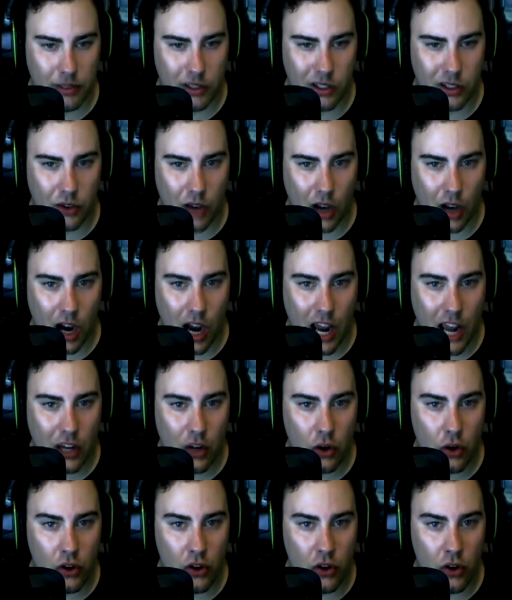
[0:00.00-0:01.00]
Because I
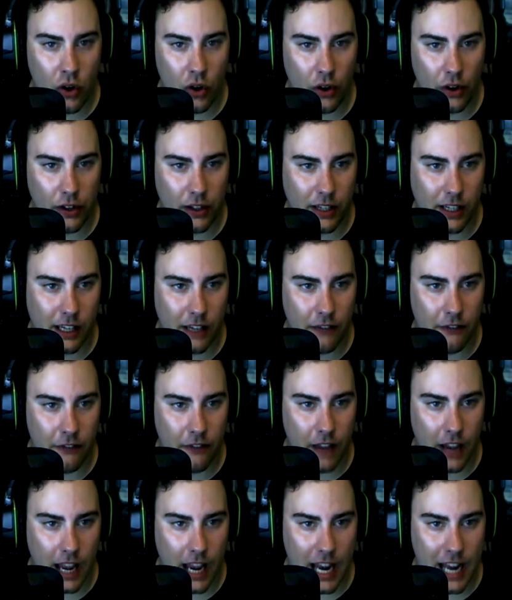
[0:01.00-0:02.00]
could not
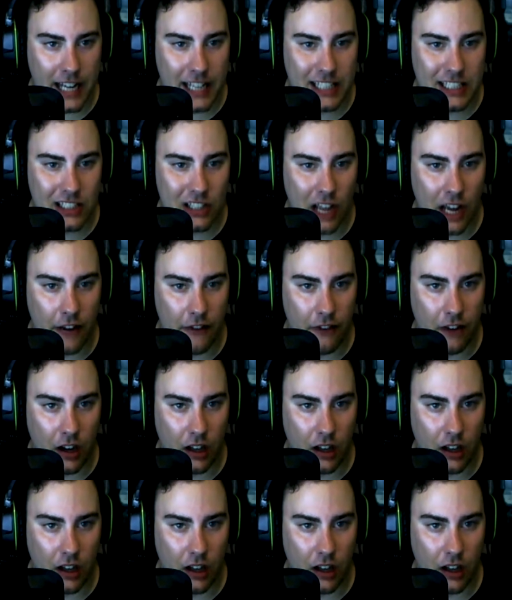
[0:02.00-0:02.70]
give any slight